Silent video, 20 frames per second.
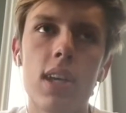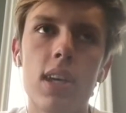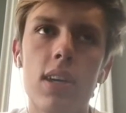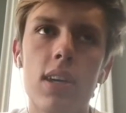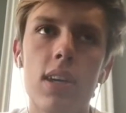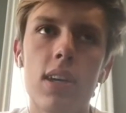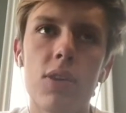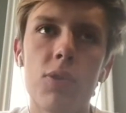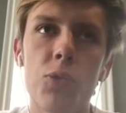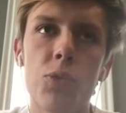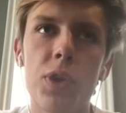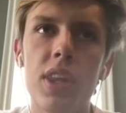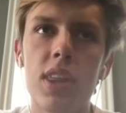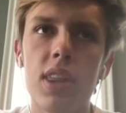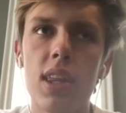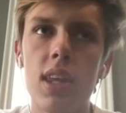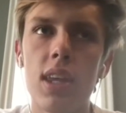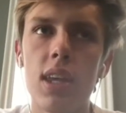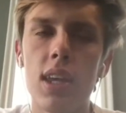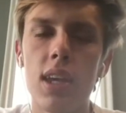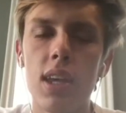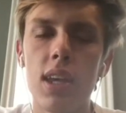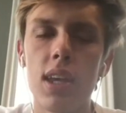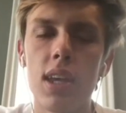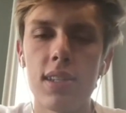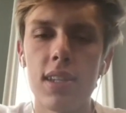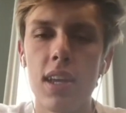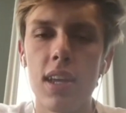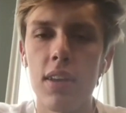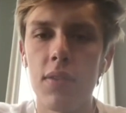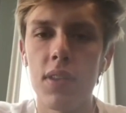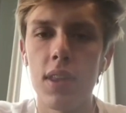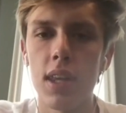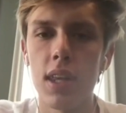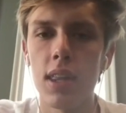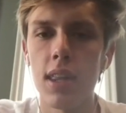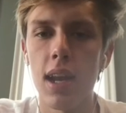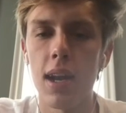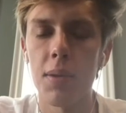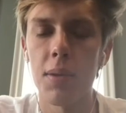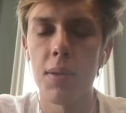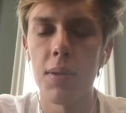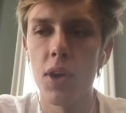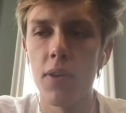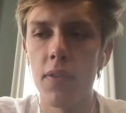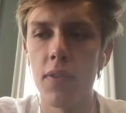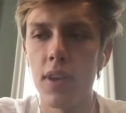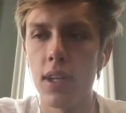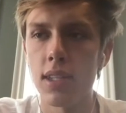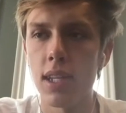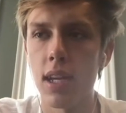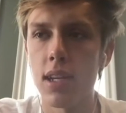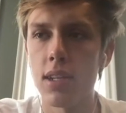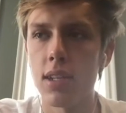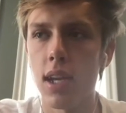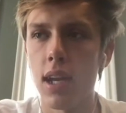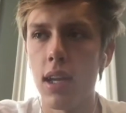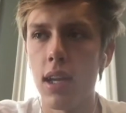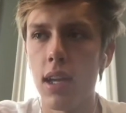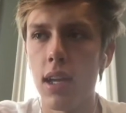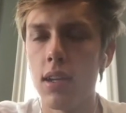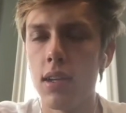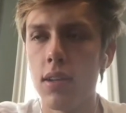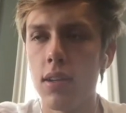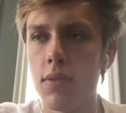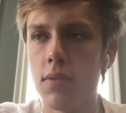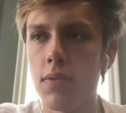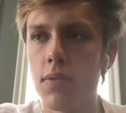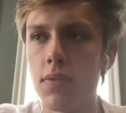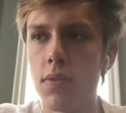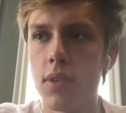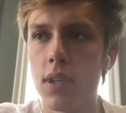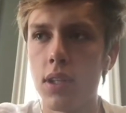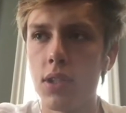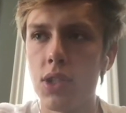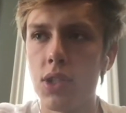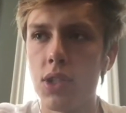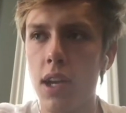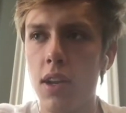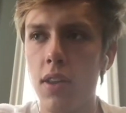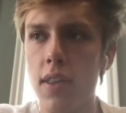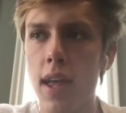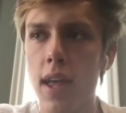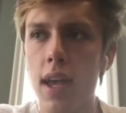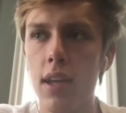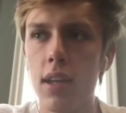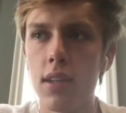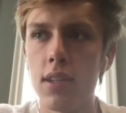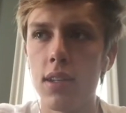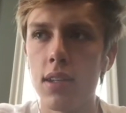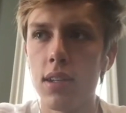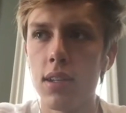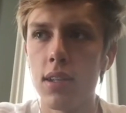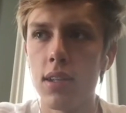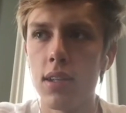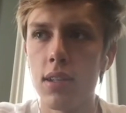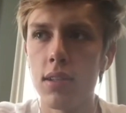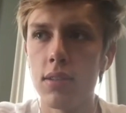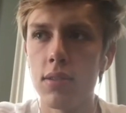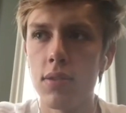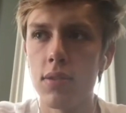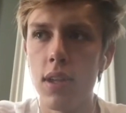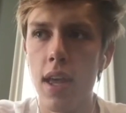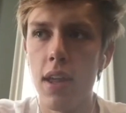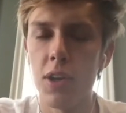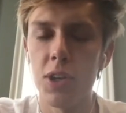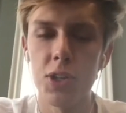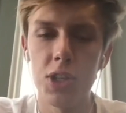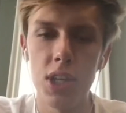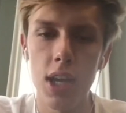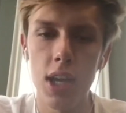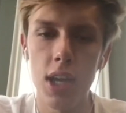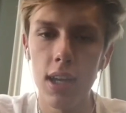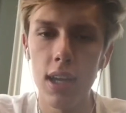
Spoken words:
rethink instead of thinking that I'm nervous. I just kind of channel that into energy, I